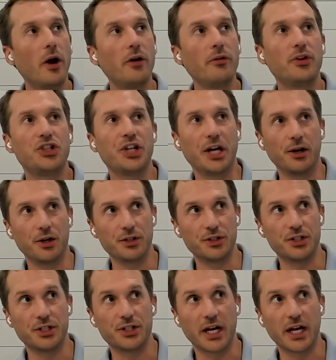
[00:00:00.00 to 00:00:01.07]
One of the
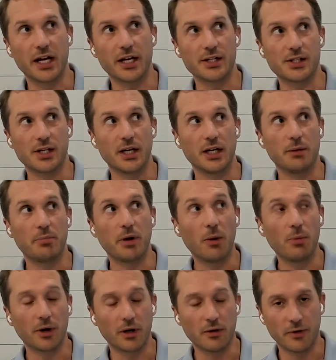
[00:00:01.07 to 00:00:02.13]
challenges as a
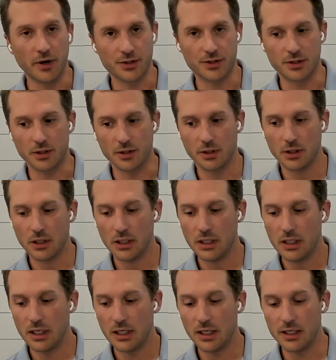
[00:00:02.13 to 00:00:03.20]
public investor
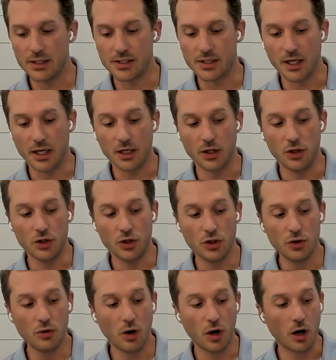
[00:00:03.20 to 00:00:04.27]
is that
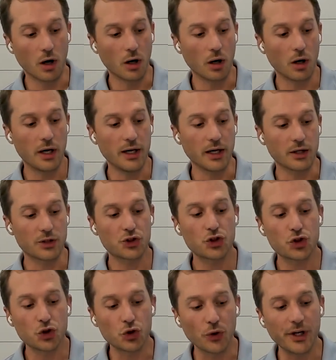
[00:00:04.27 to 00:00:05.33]
you are an
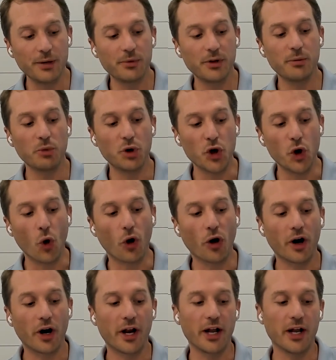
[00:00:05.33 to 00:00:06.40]
extremely
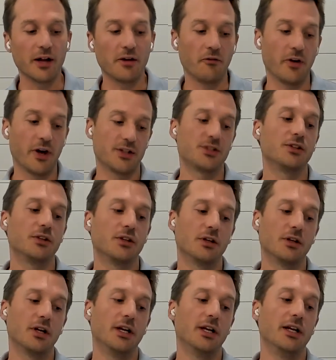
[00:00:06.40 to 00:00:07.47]
minority
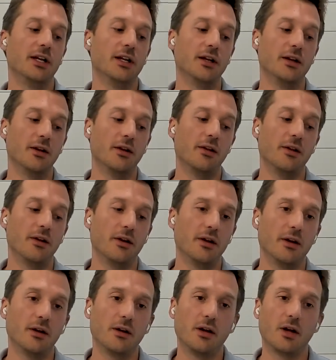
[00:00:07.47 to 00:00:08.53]
investor in
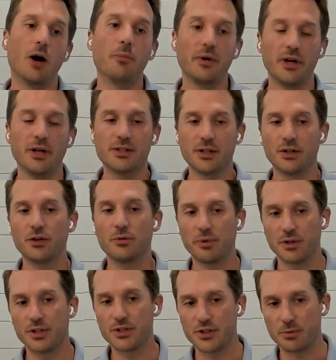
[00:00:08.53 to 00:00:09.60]
the companies that you're
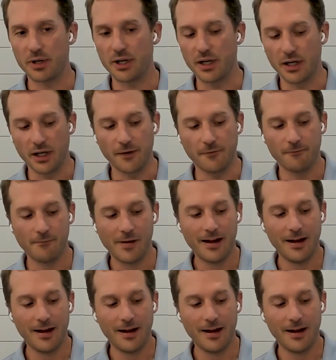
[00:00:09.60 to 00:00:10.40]
participating in.